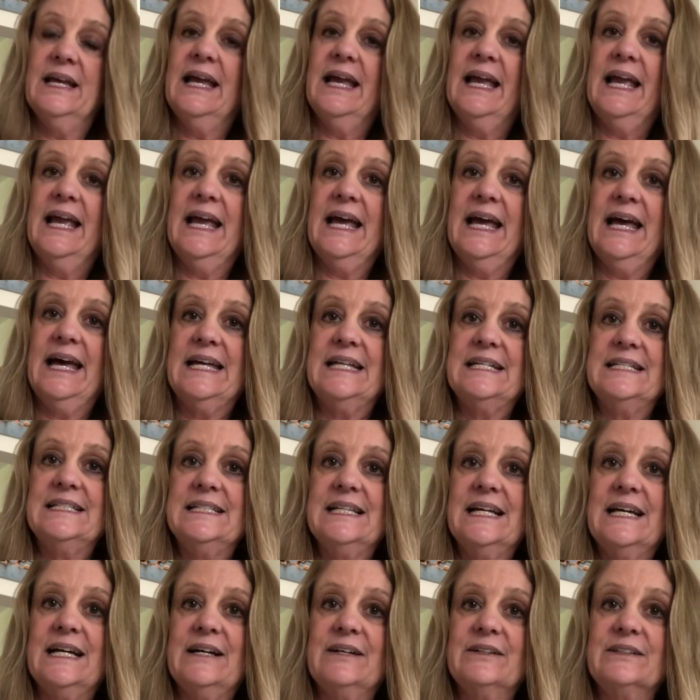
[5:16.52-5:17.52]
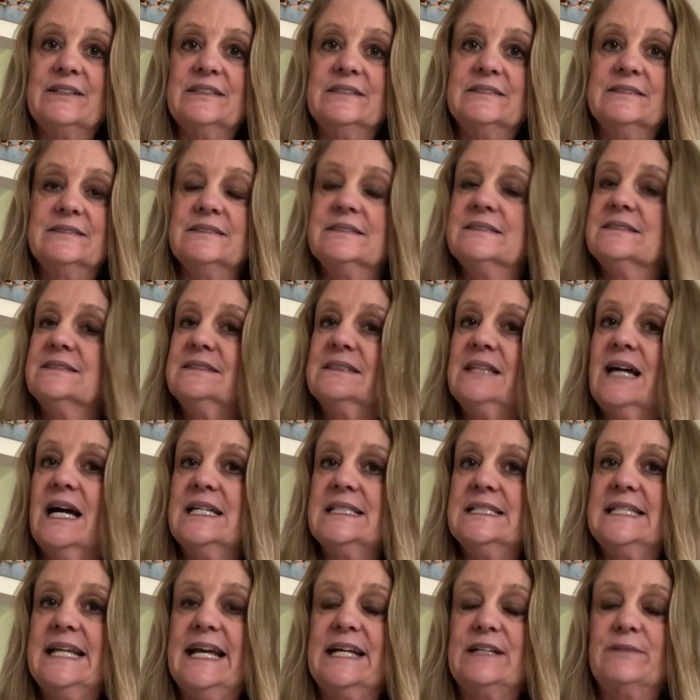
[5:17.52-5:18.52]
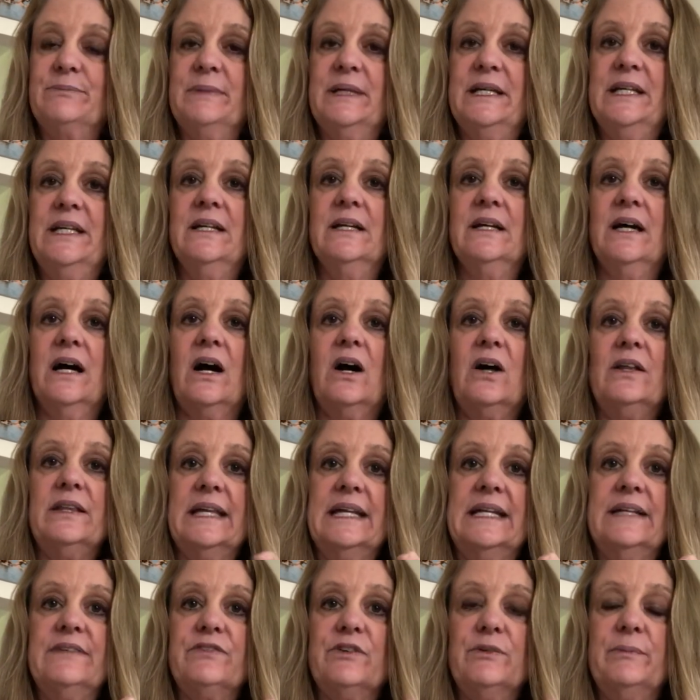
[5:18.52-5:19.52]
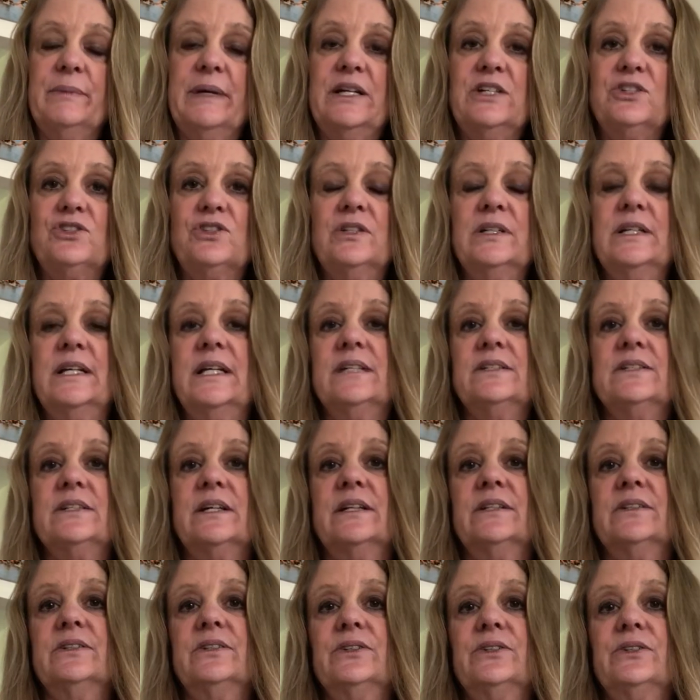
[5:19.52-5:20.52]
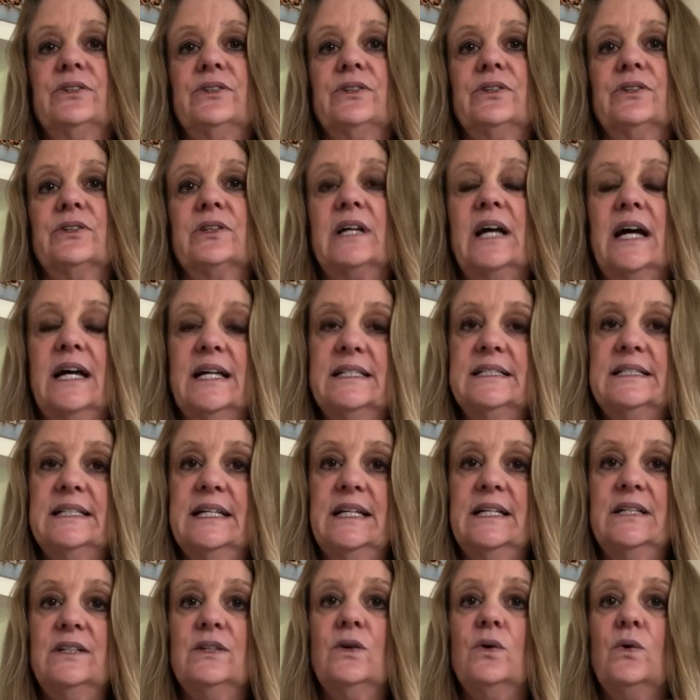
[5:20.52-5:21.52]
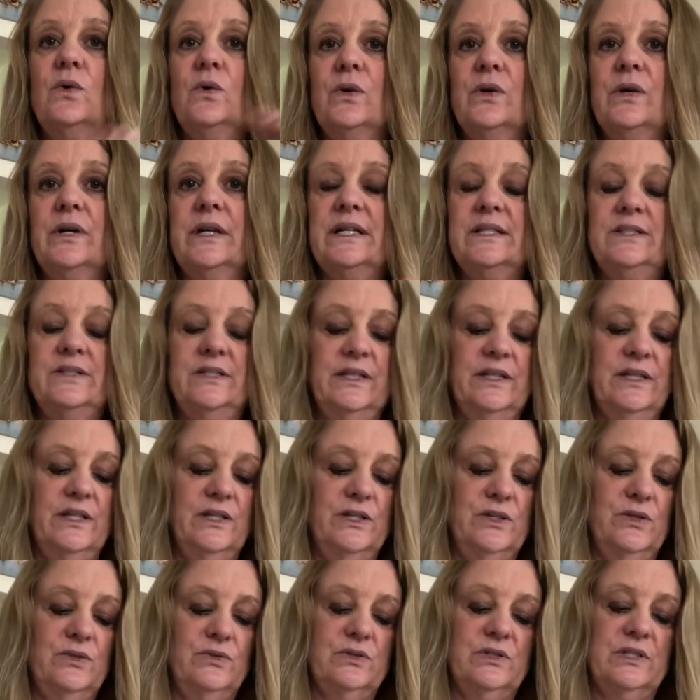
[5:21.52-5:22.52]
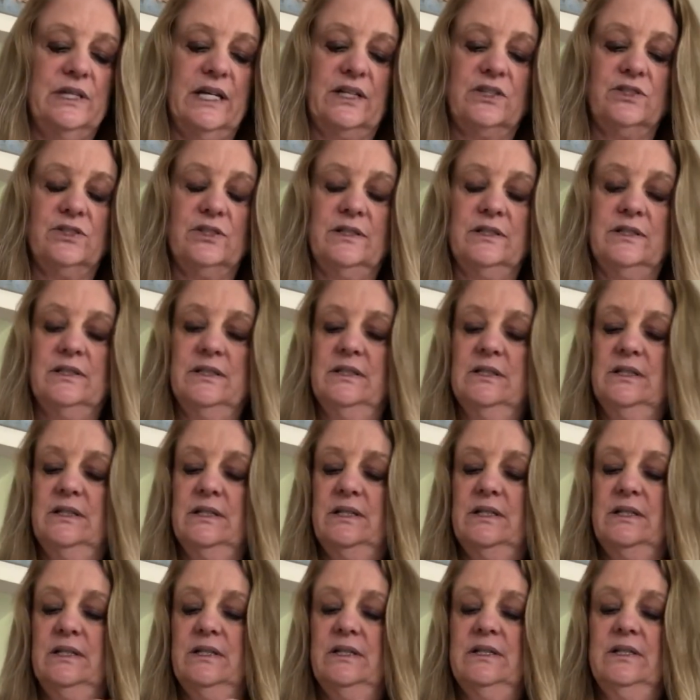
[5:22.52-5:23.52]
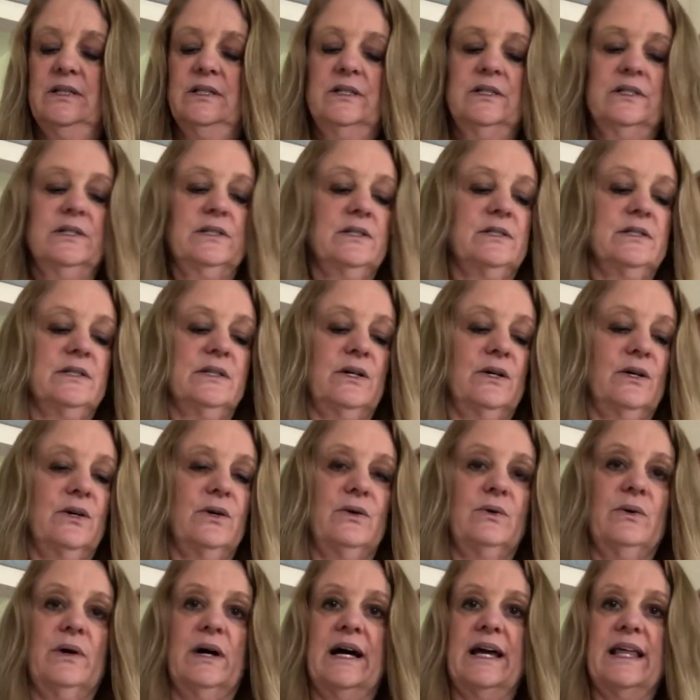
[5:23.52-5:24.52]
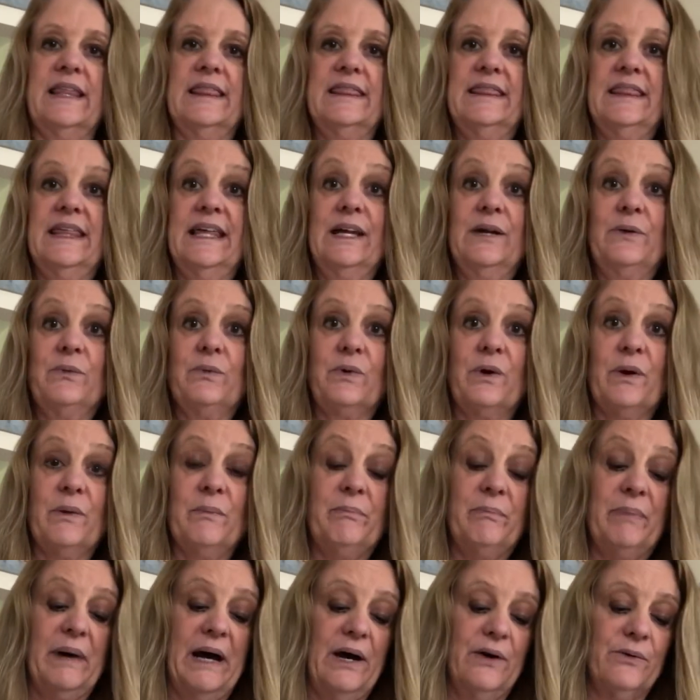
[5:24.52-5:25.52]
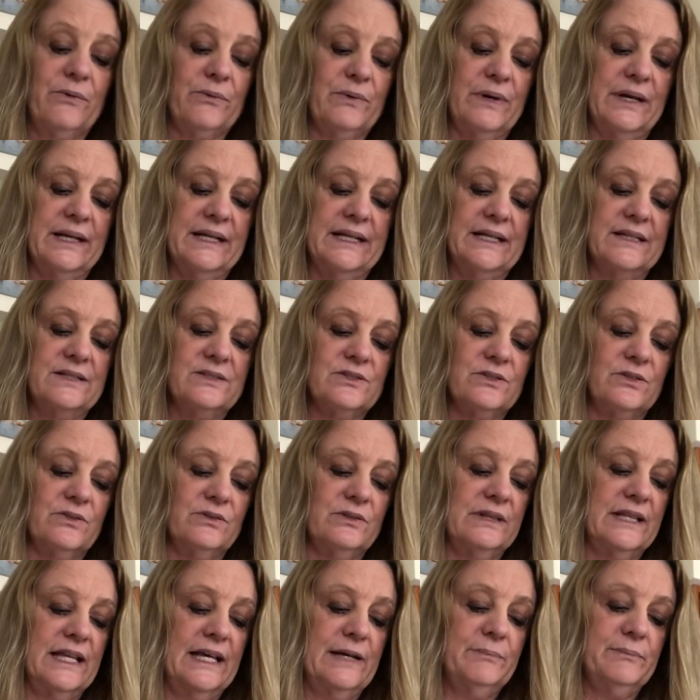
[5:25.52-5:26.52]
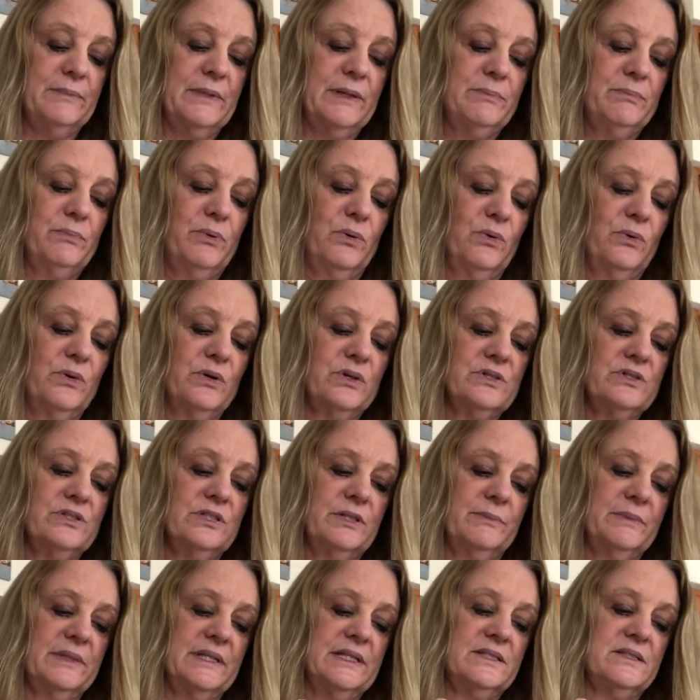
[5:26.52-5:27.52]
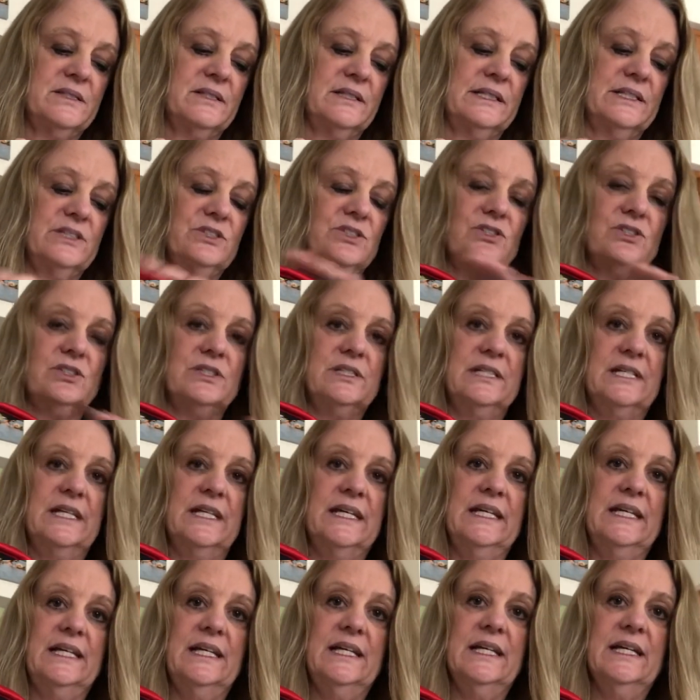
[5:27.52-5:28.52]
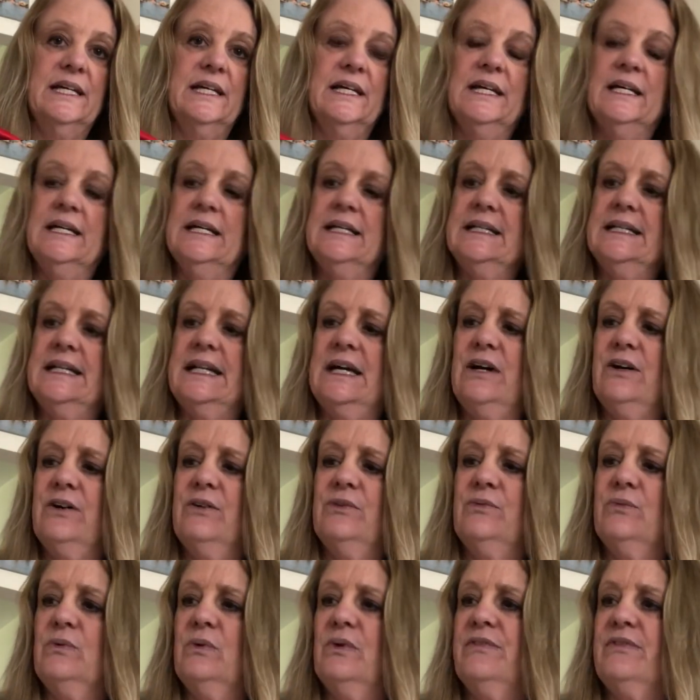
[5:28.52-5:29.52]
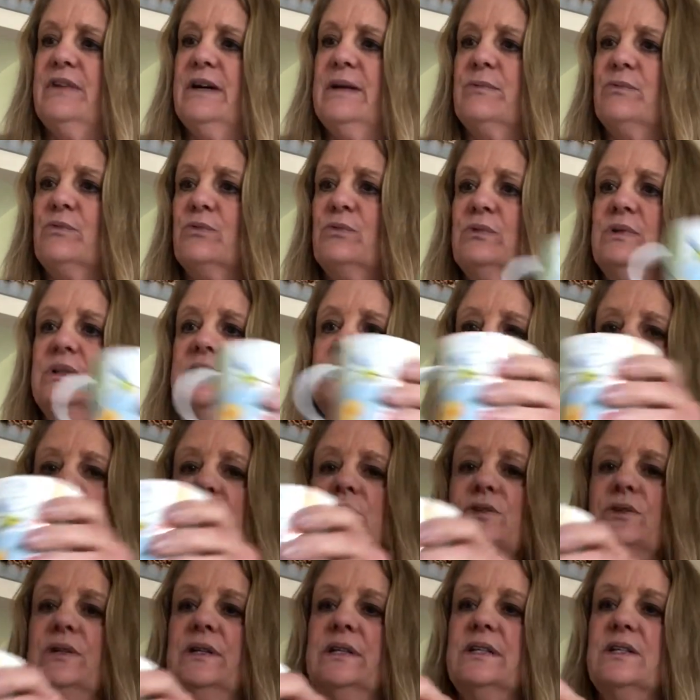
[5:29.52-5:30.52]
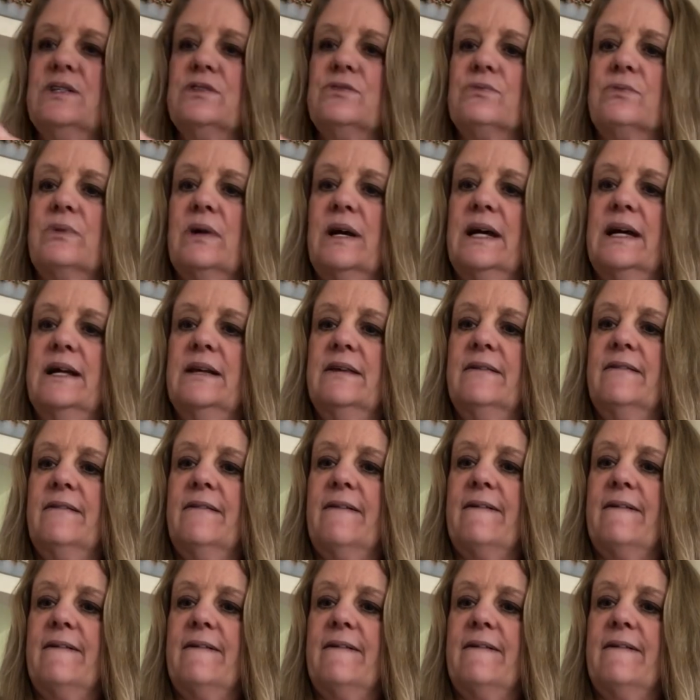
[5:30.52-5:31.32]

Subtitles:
And contact me. All that information is under content or it's in the news section. So I think we're about ready. So let me pour some of this delicious tea. Now, if I'm really doing this right,